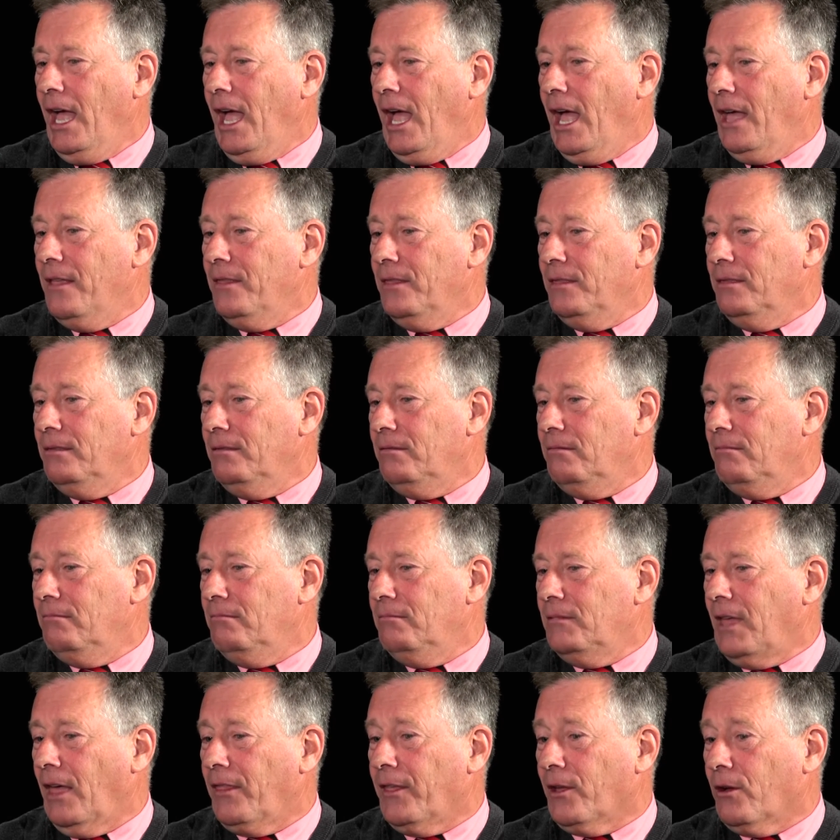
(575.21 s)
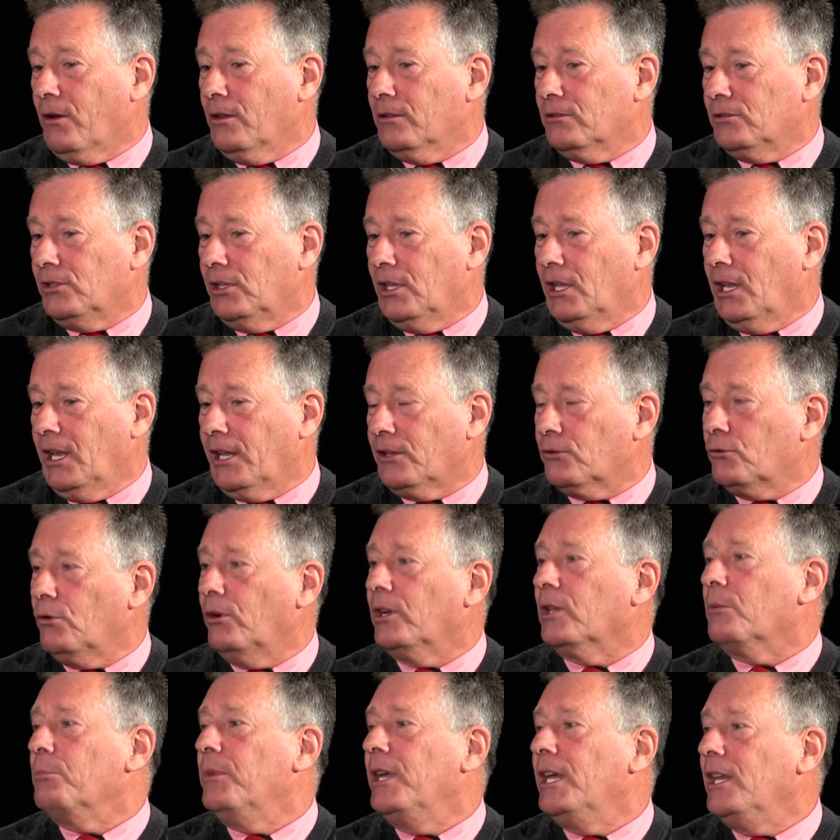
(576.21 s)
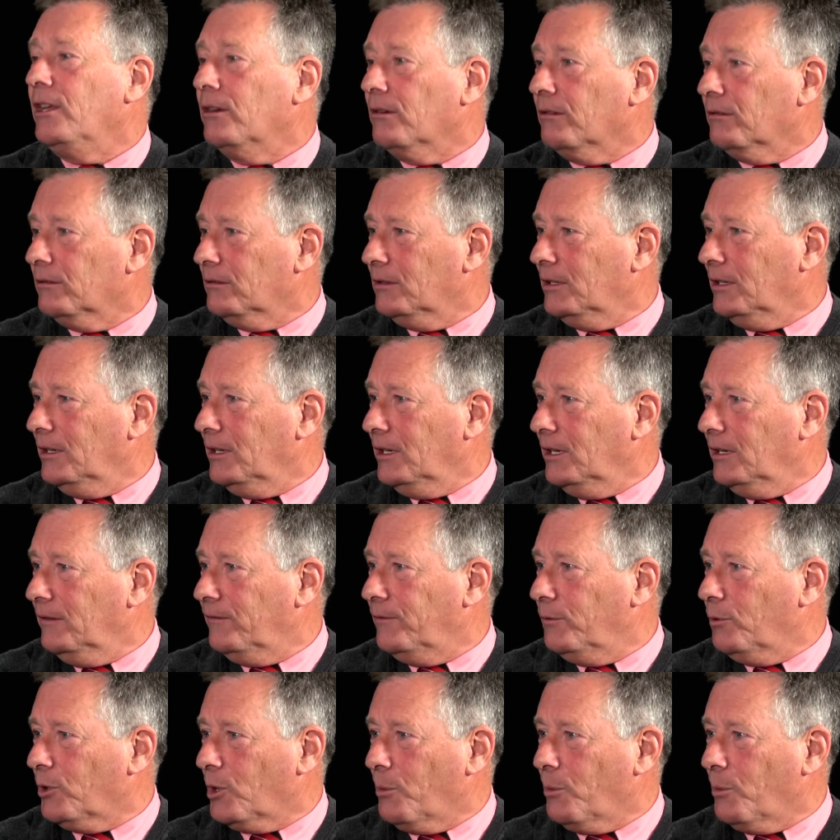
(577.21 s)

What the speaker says: And the other thing is the electronic media. If you want to